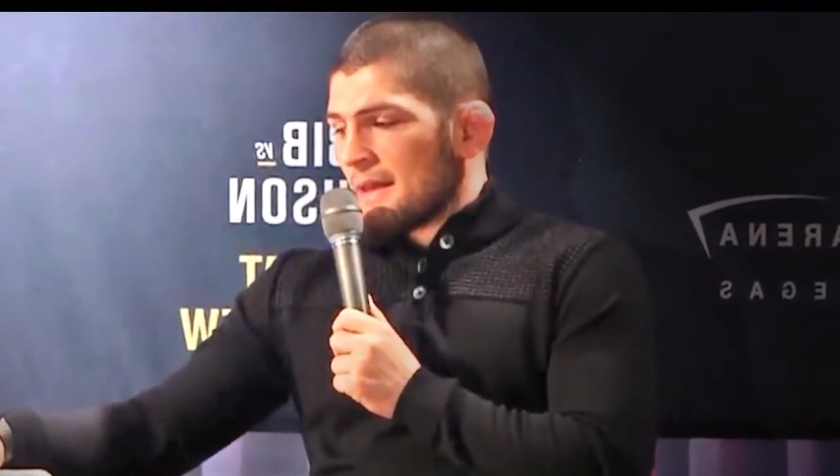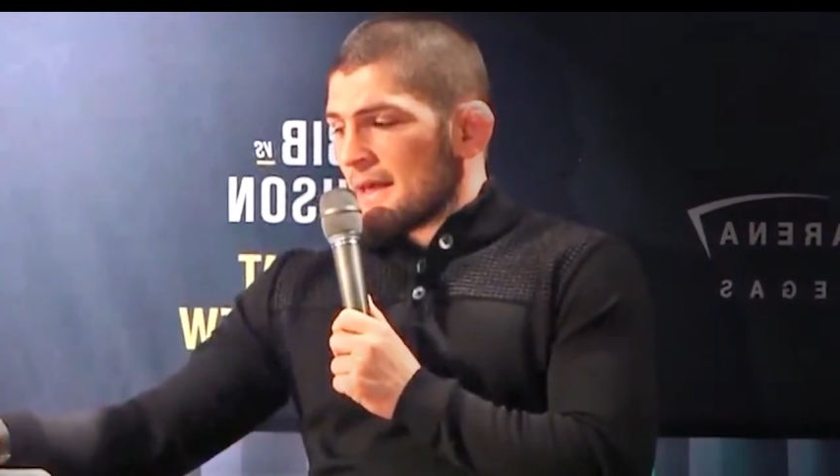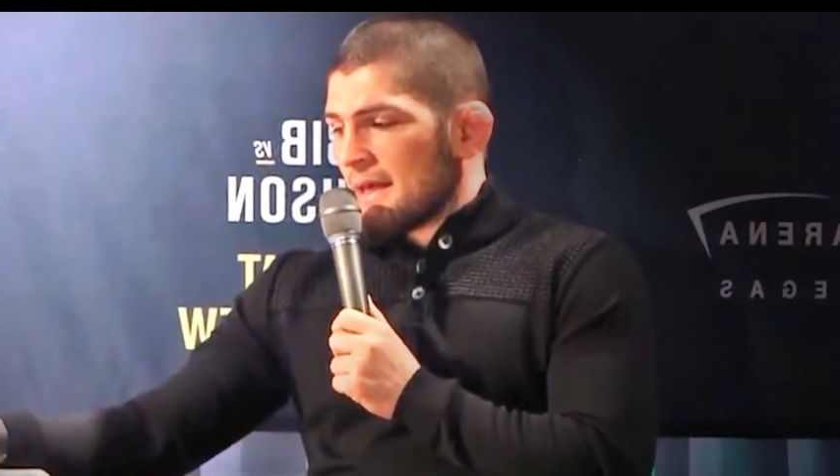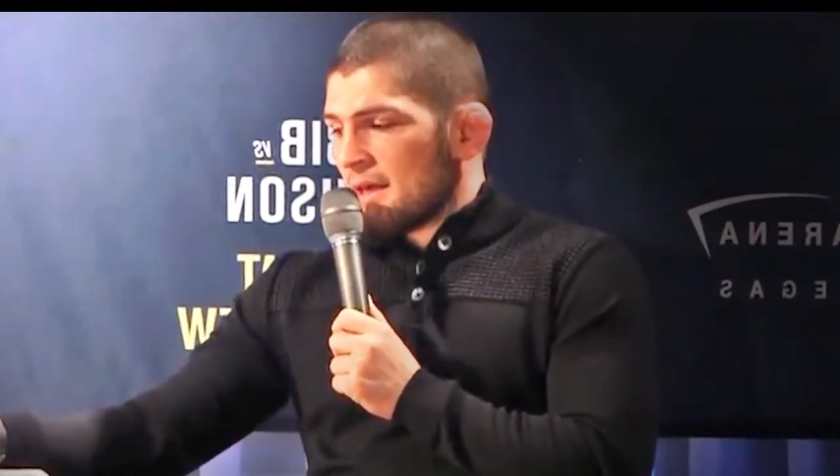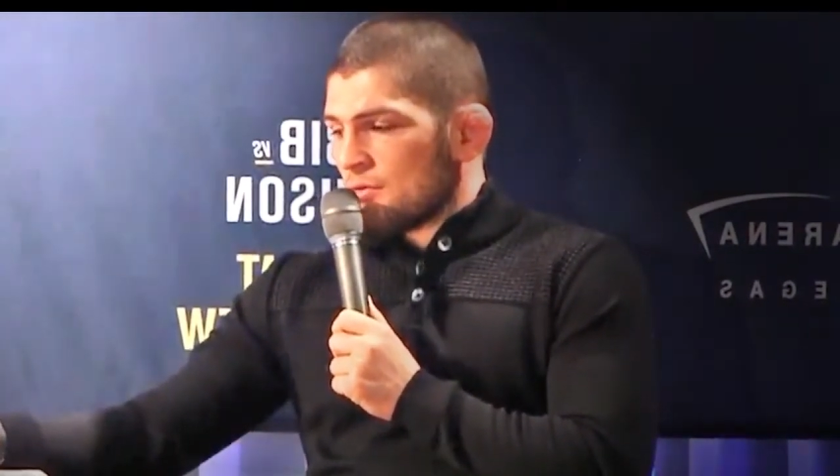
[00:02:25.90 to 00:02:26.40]

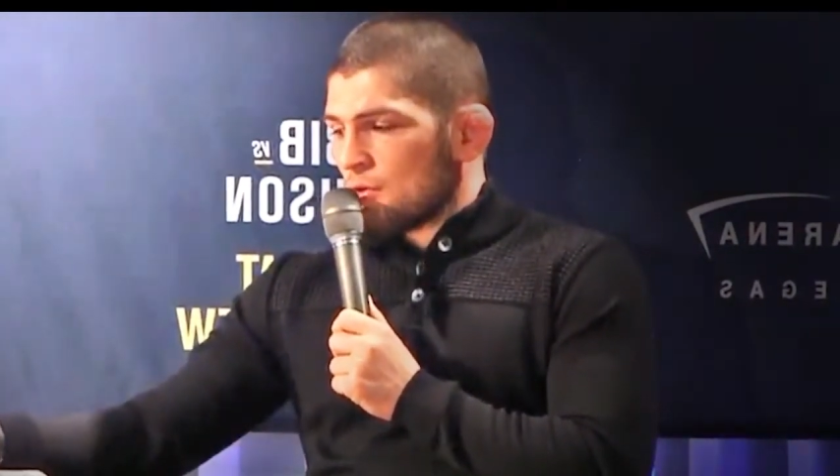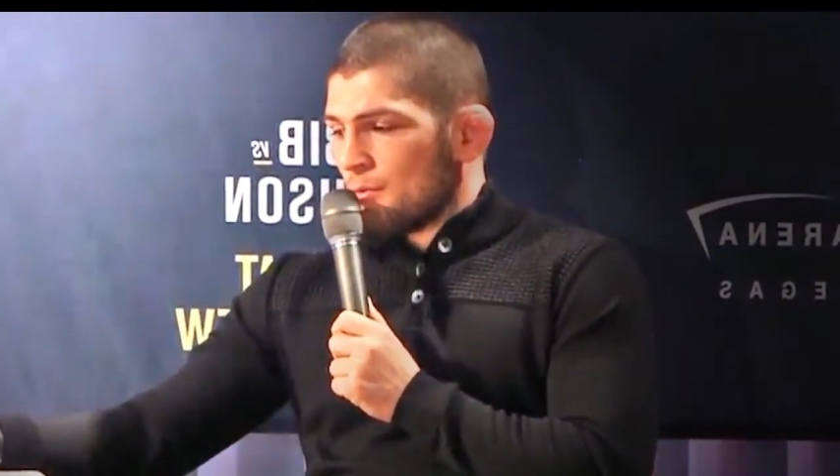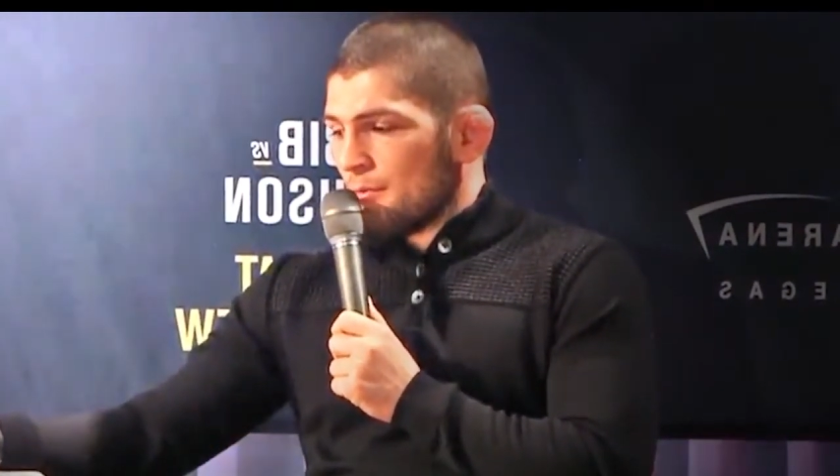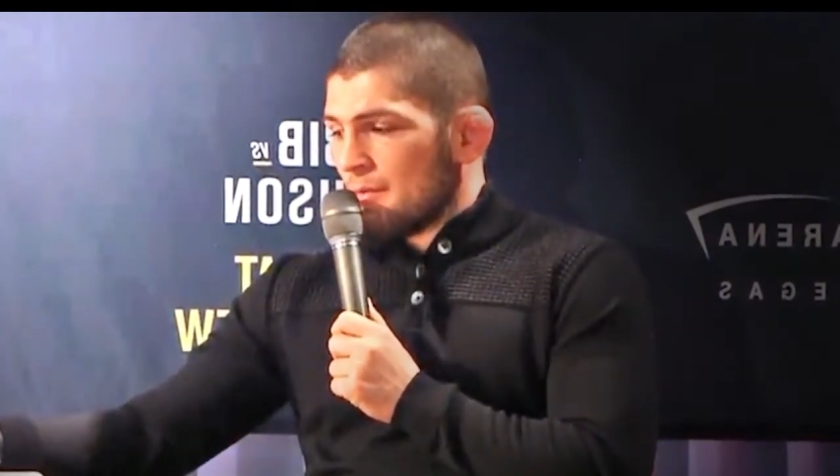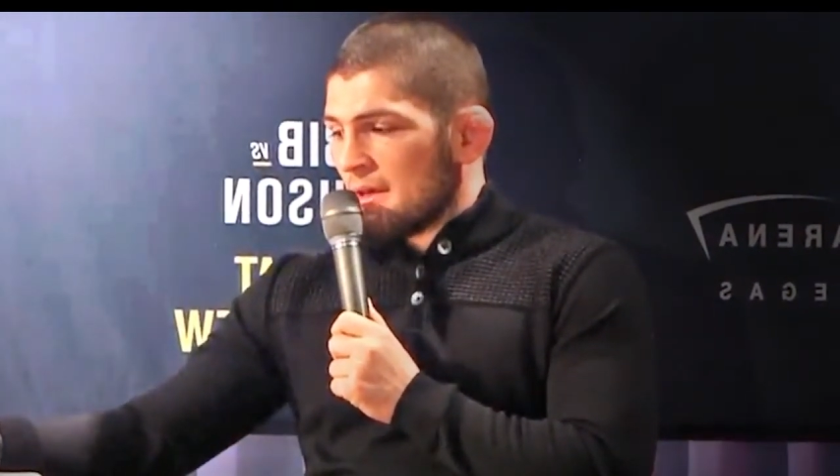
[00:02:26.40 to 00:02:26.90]
They have
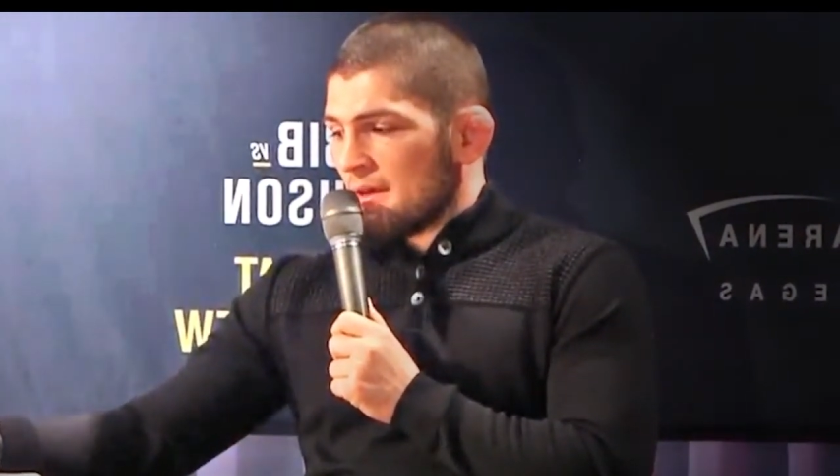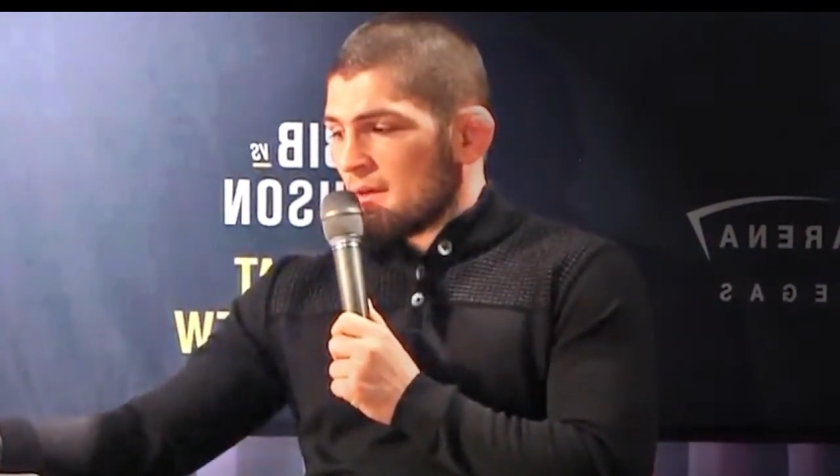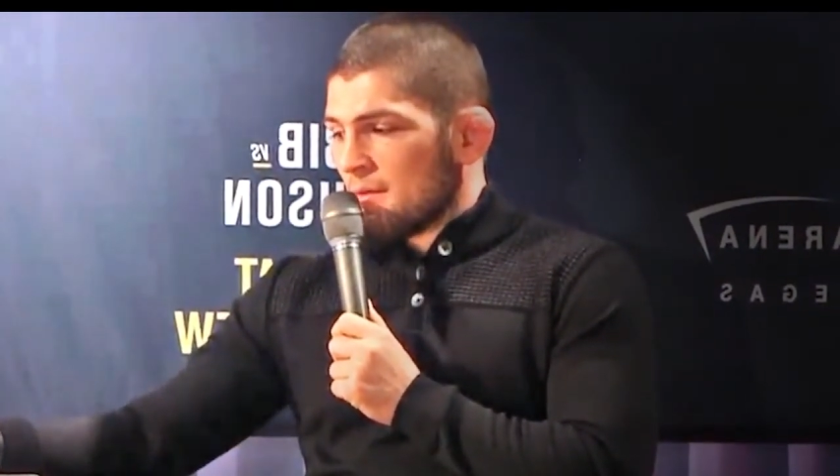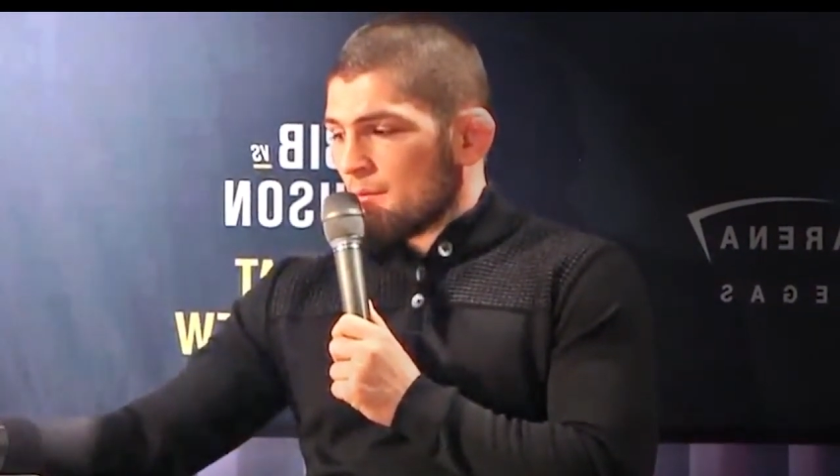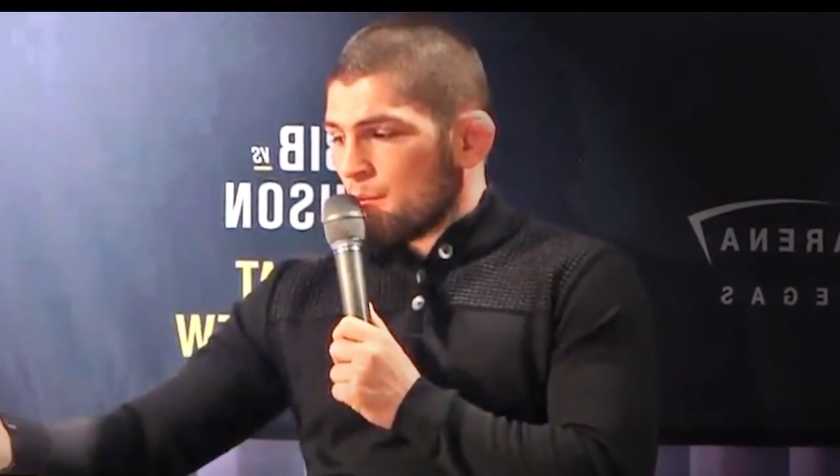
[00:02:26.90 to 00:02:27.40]
to
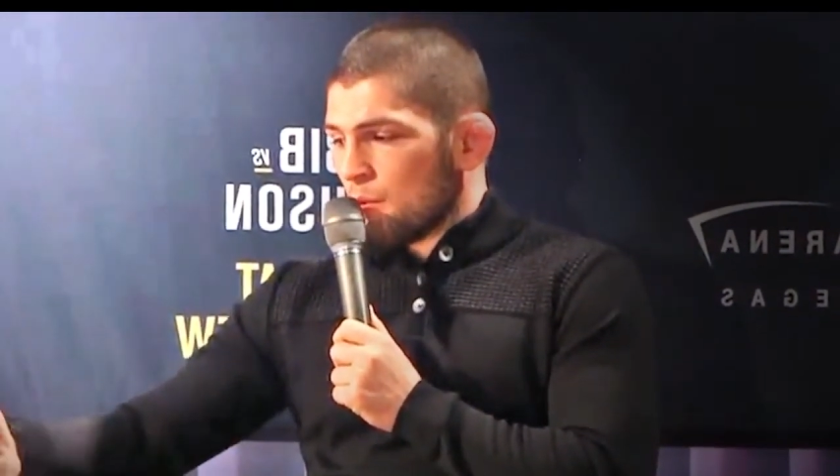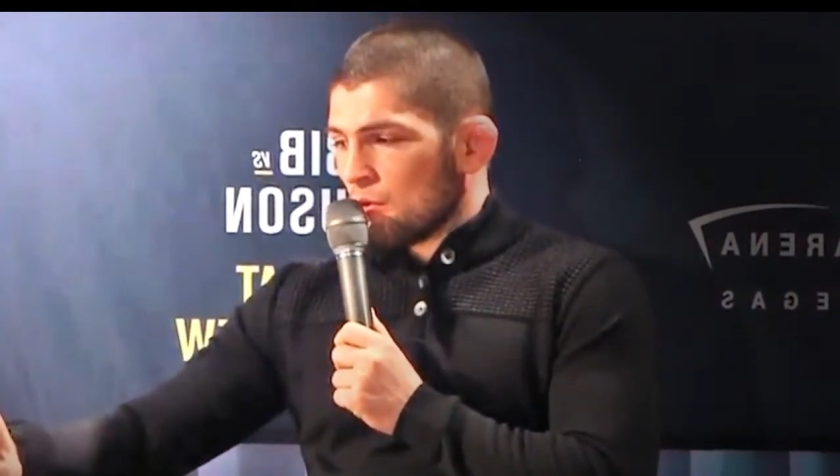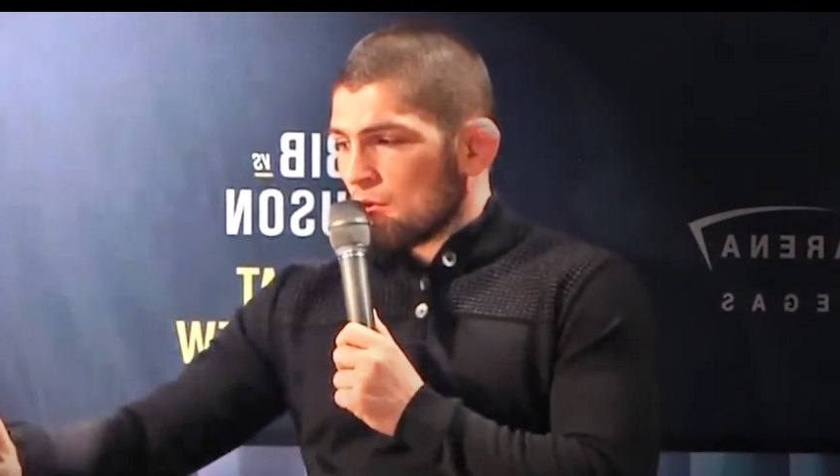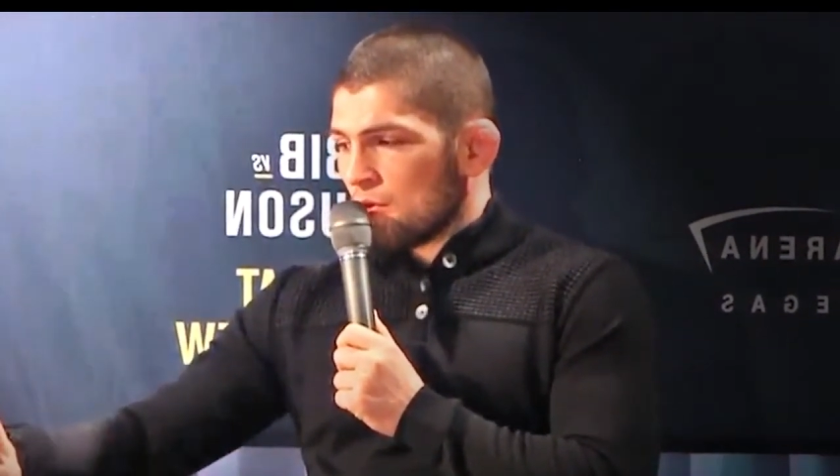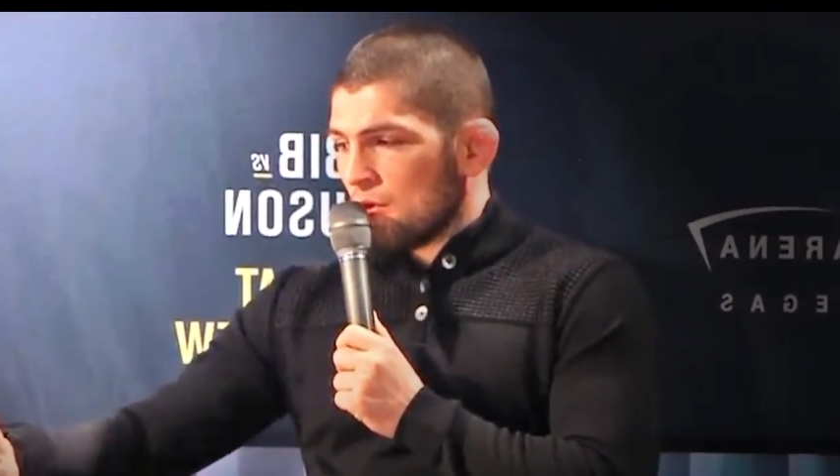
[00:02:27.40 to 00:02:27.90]

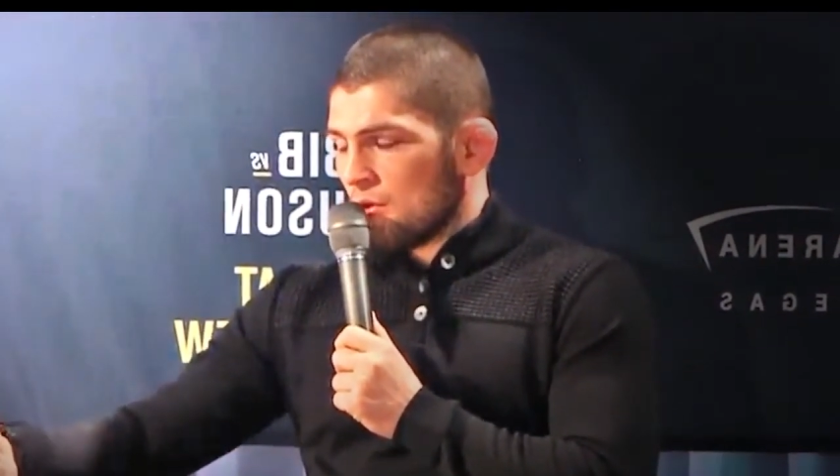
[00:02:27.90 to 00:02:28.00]
put